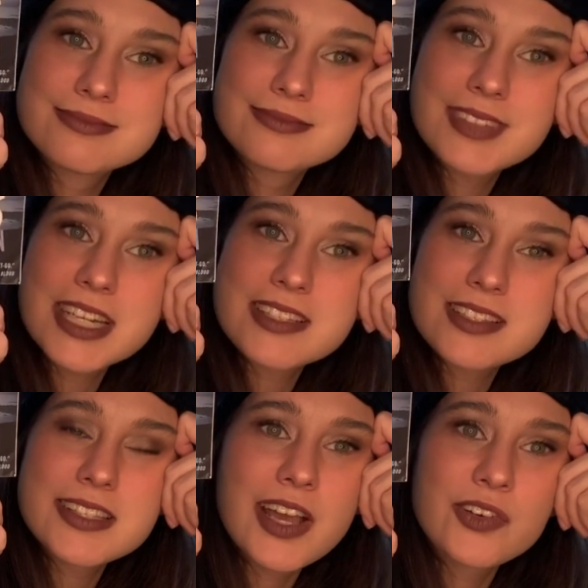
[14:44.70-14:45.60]
That is the
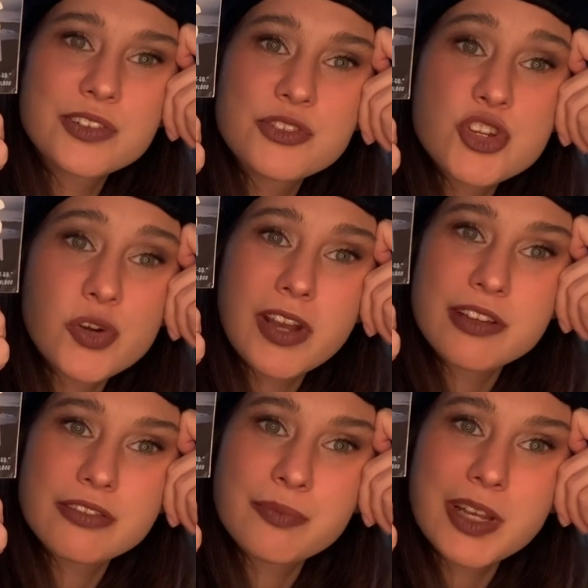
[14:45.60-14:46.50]
sound of joy
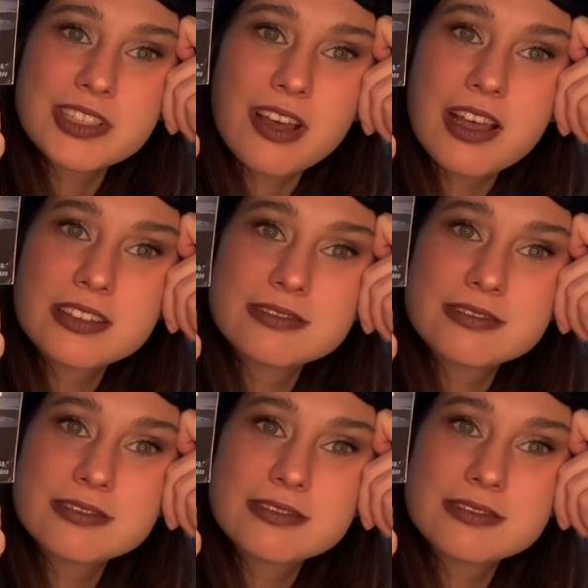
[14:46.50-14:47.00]
from my dog.